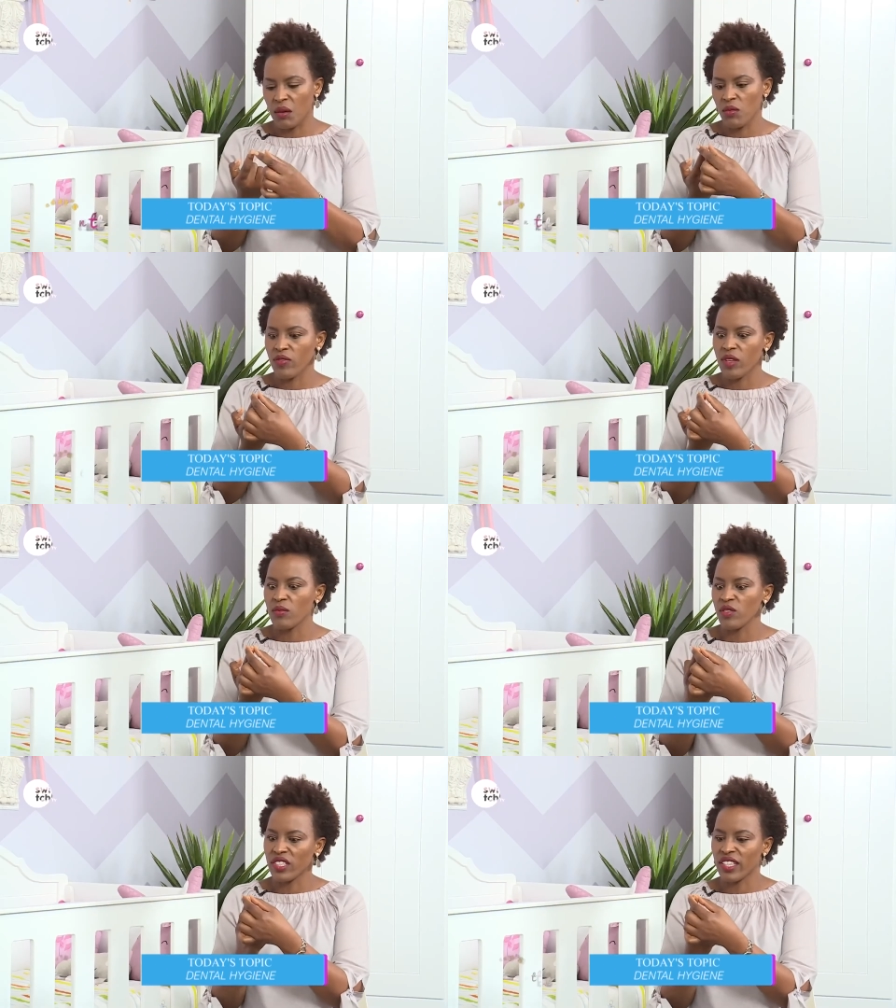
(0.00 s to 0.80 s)
some of
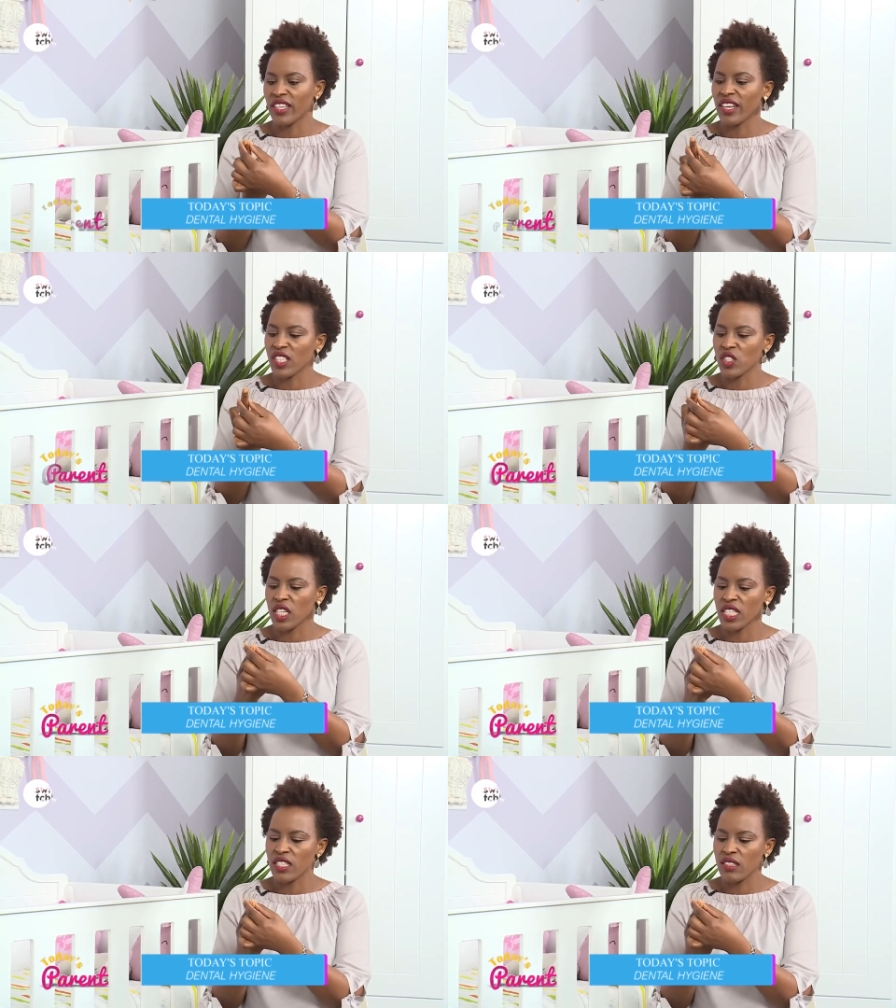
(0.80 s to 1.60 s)
them we can
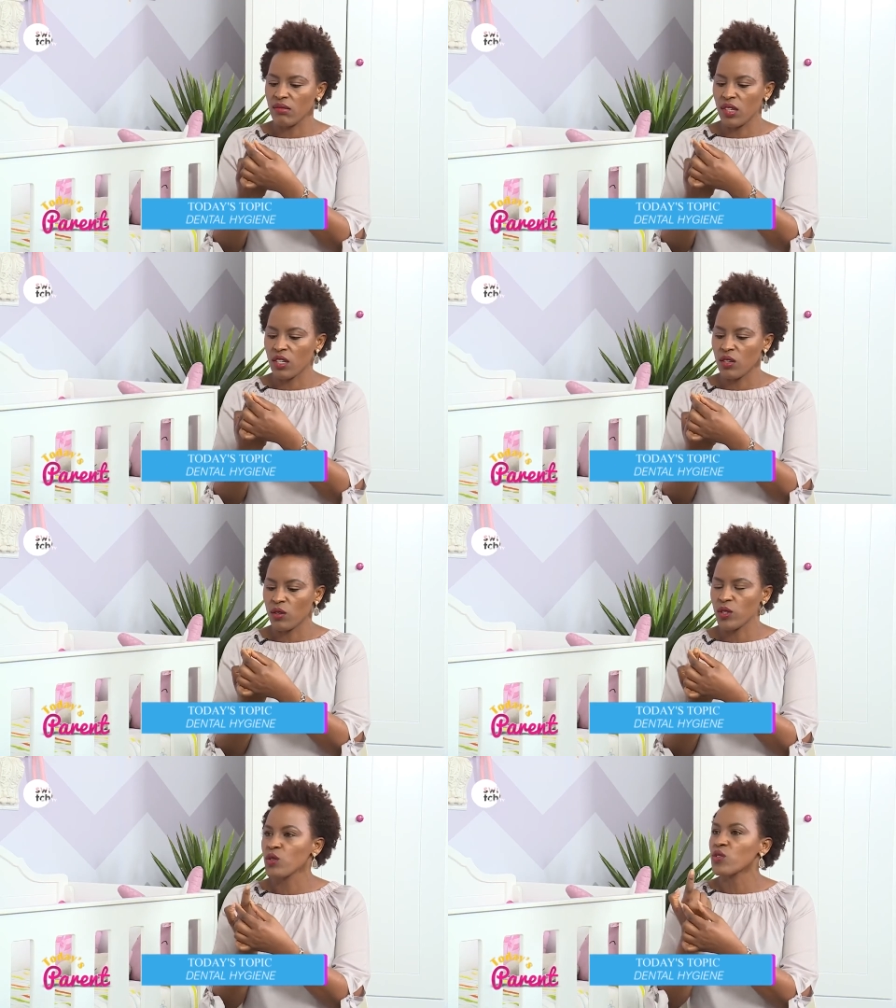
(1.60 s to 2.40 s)
actually
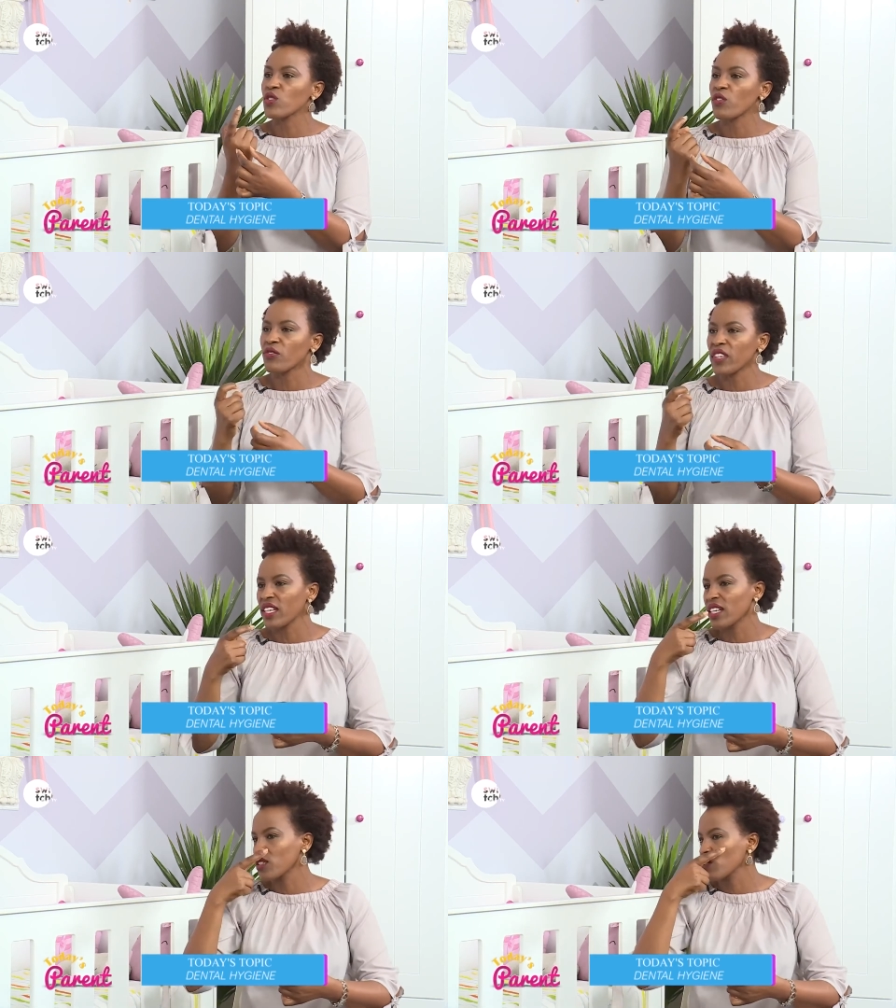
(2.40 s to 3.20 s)
uh, use your
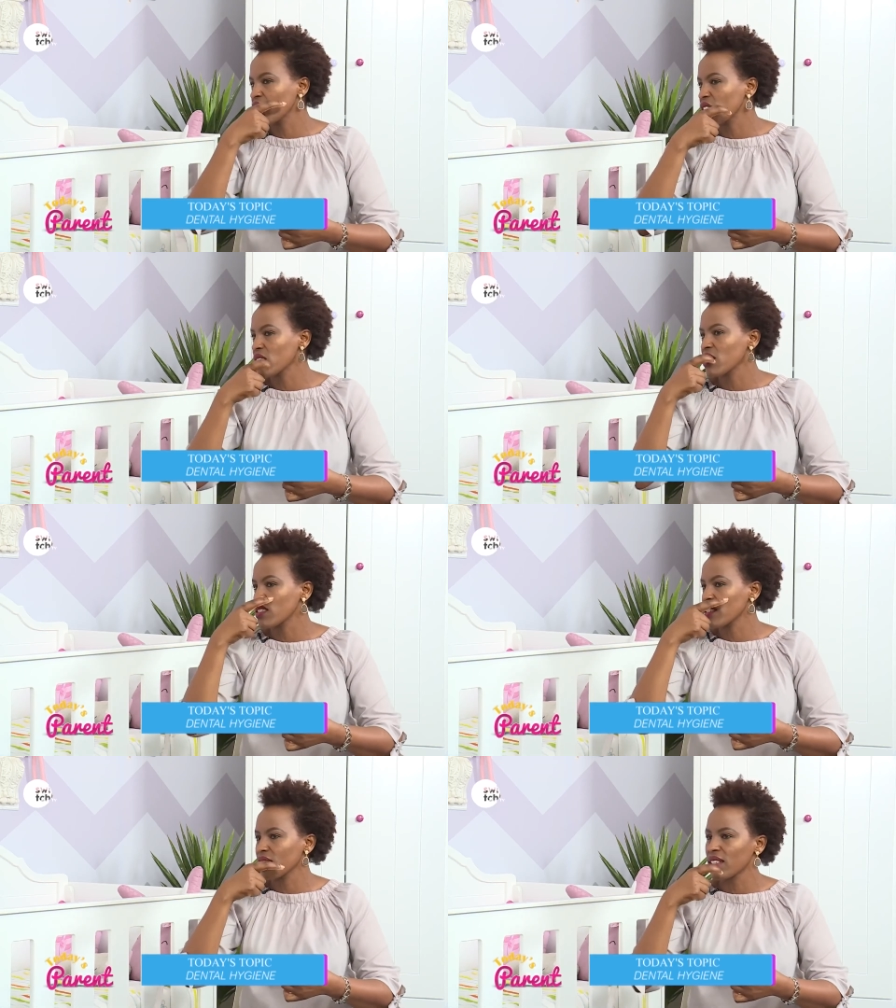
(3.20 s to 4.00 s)
finger to
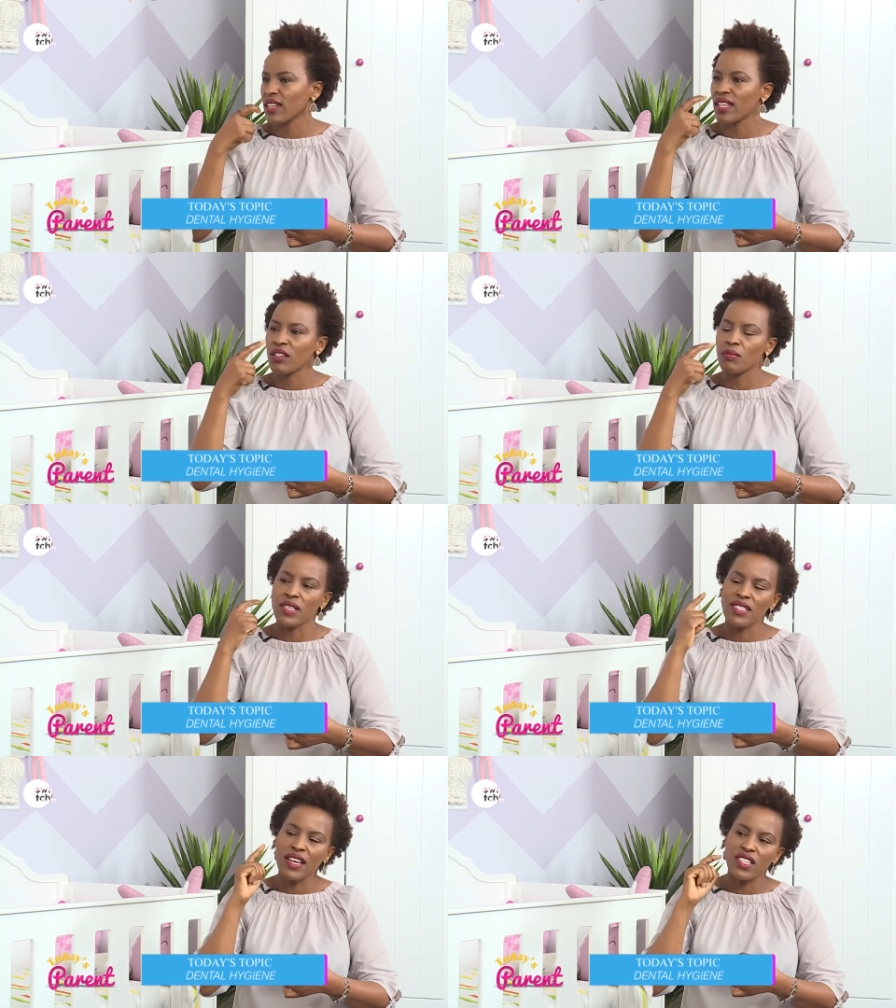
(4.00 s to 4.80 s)
just kind of
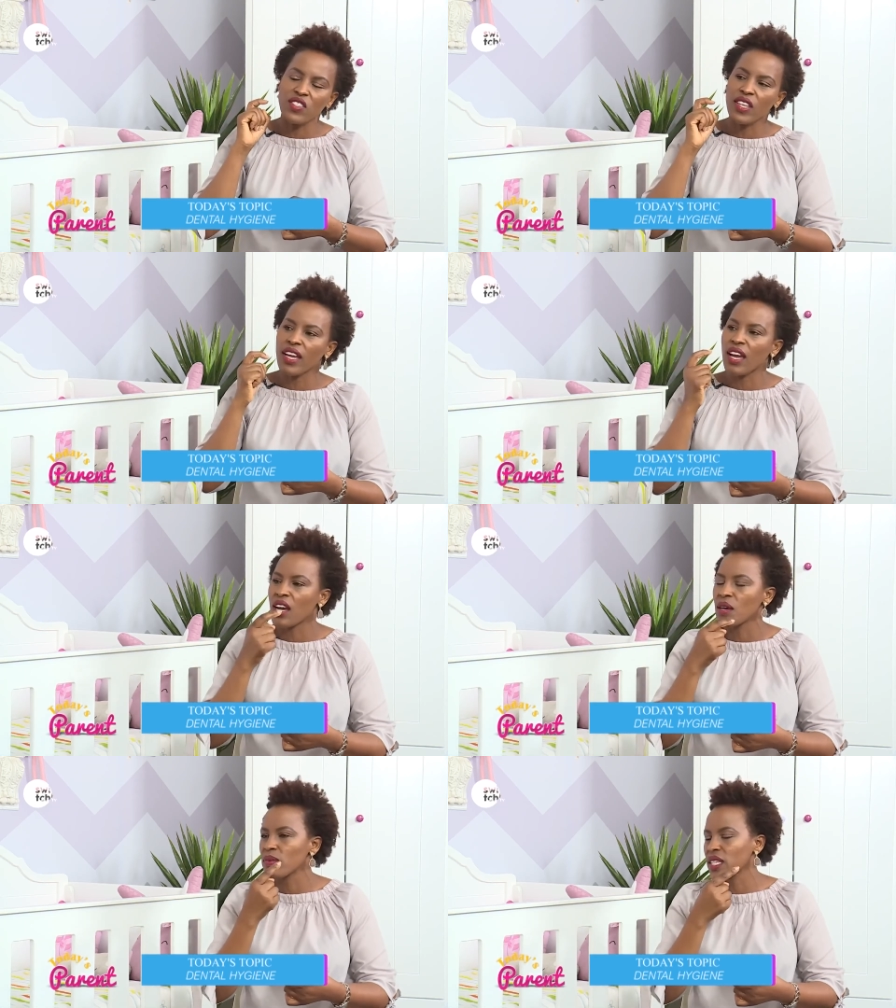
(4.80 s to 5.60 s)
massage the wow.
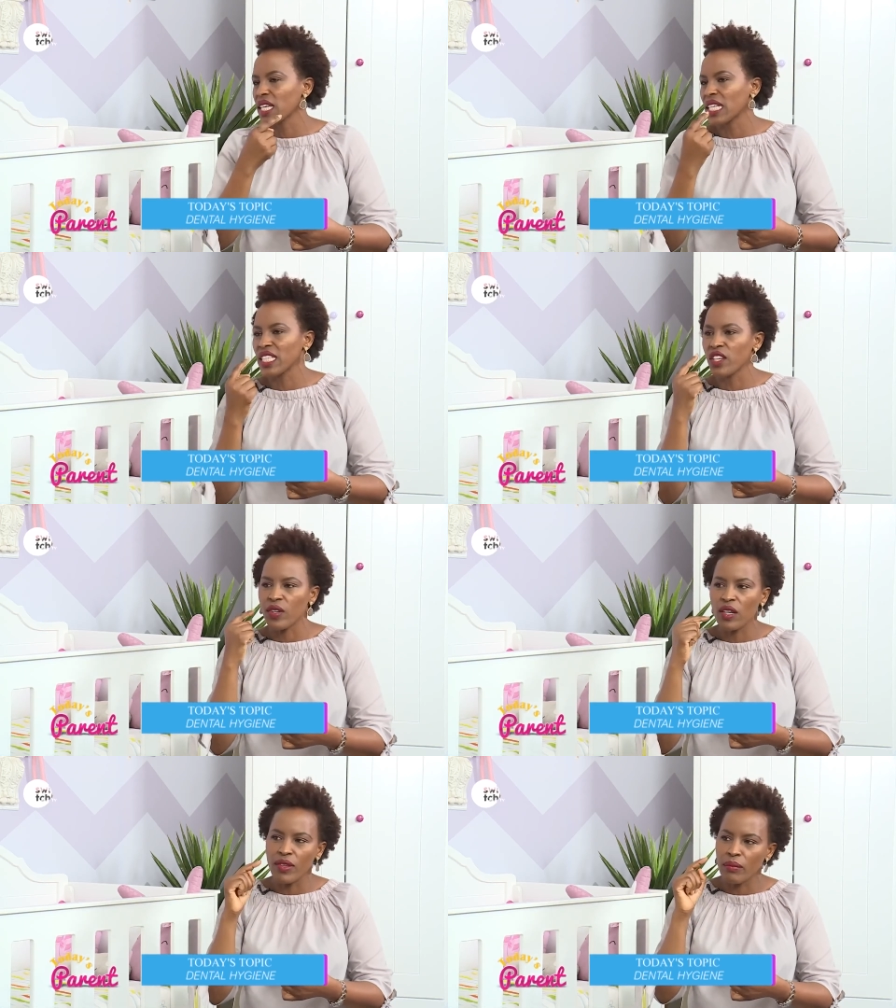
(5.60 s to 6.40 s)
gums and clean
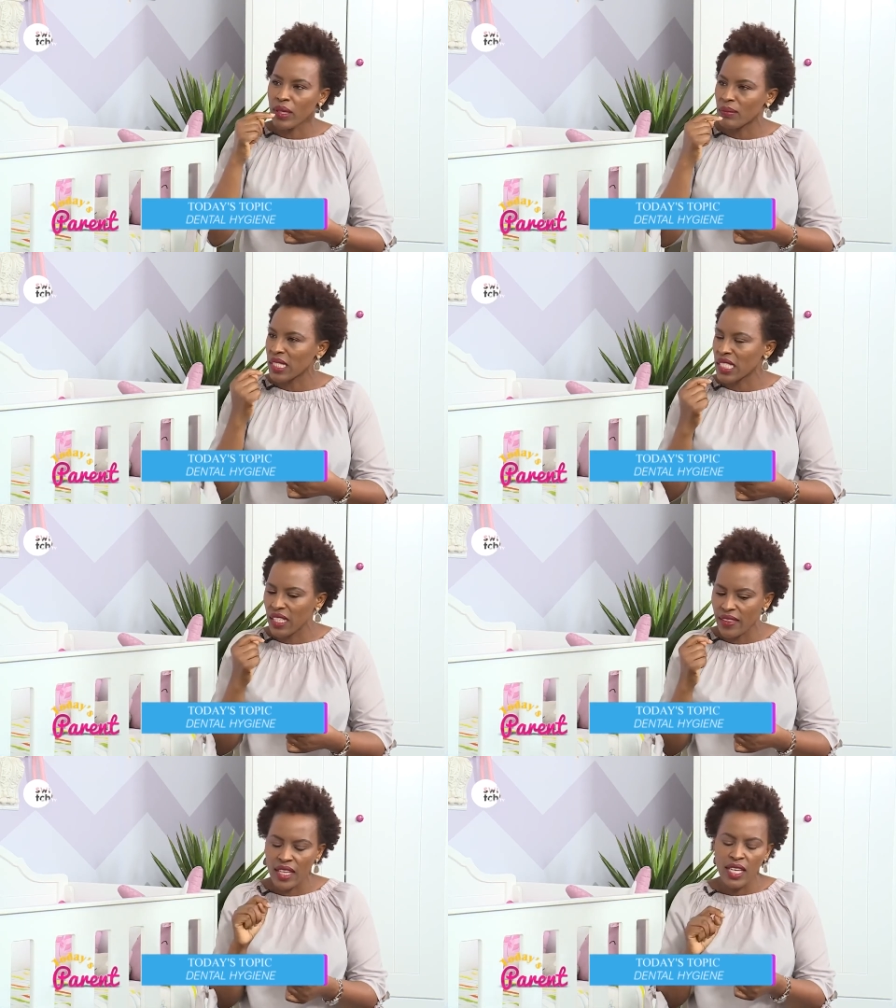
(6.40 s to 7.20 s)
around the baby
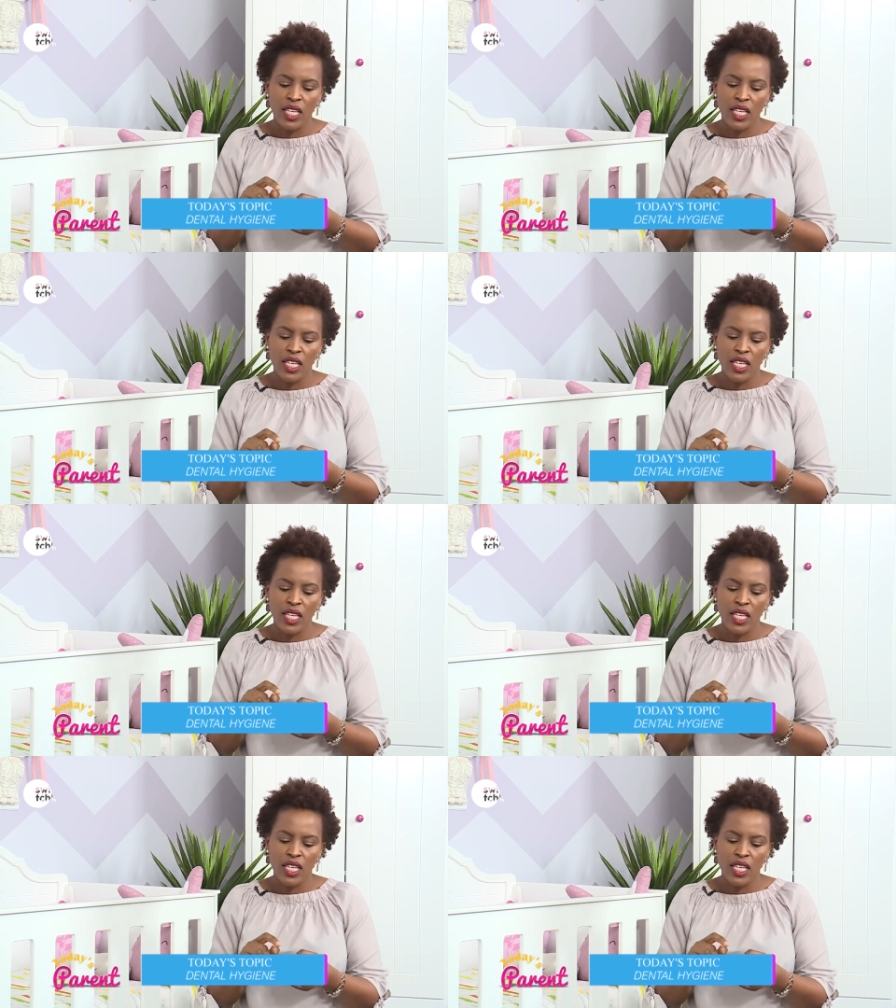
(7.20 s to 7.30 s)
teeth.